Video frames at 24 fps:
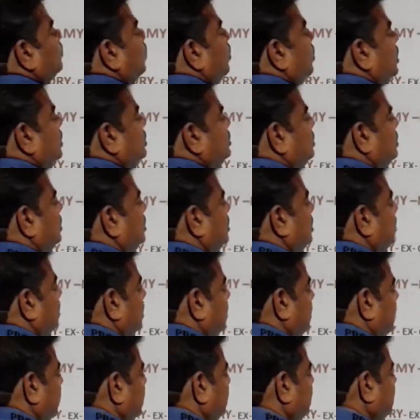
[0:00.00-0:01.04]
pollination
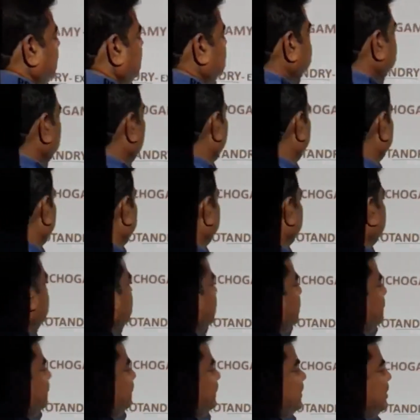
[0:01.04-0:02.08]
in case of
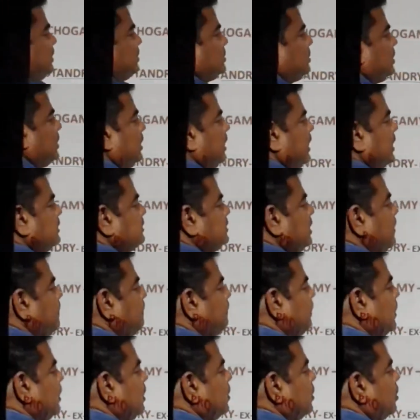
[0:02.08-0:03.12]
this
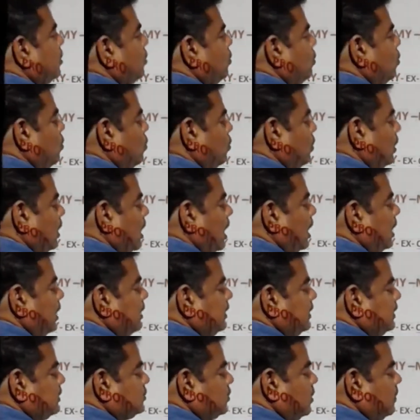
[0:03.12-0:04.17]
example okra,
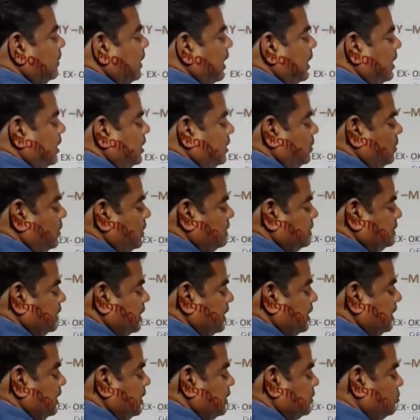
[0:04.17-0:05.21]
in case of ranunculus,
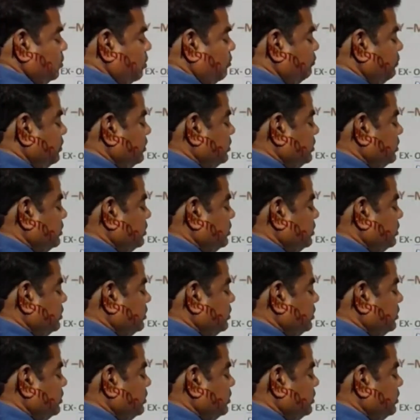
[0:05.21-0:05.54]
and in case of